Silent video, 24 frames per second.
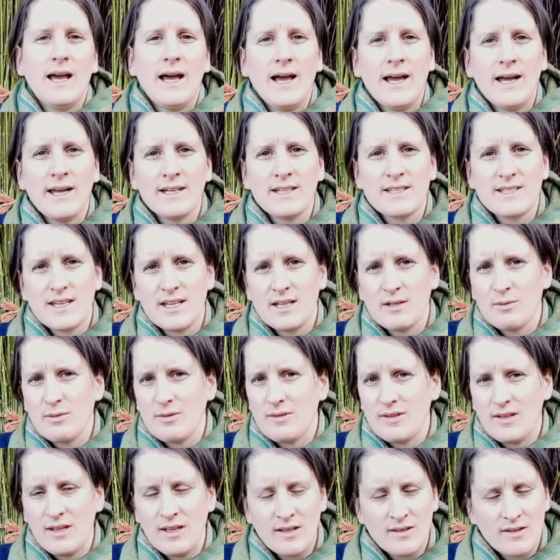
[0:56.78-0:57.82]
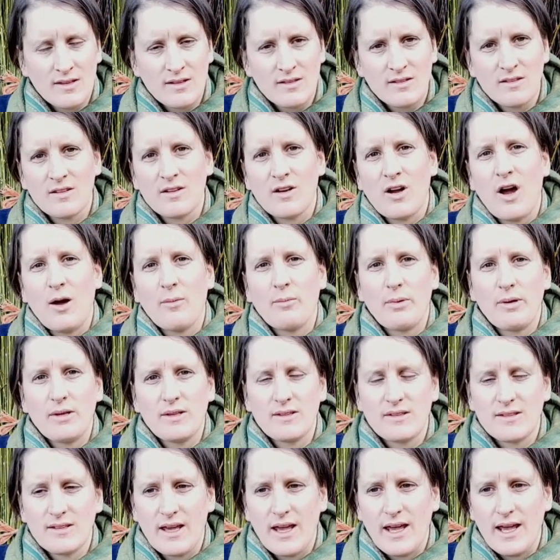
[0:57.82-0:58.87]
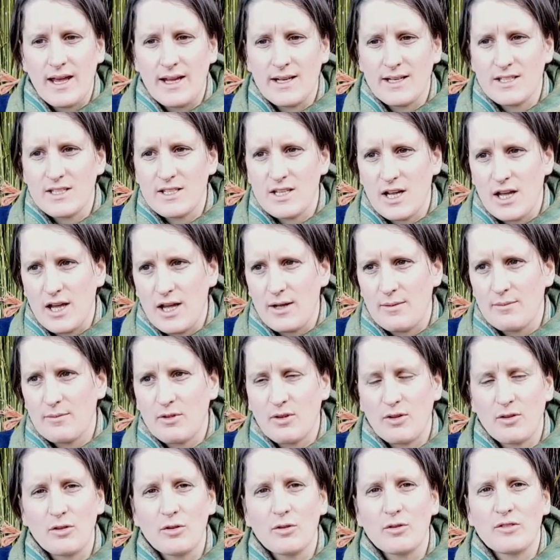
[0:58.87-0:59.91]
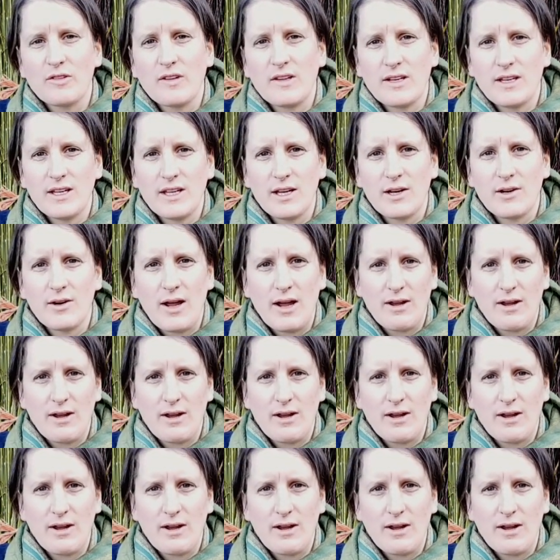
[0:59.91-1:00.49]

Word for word: and it was easy to coppice and um, to use it year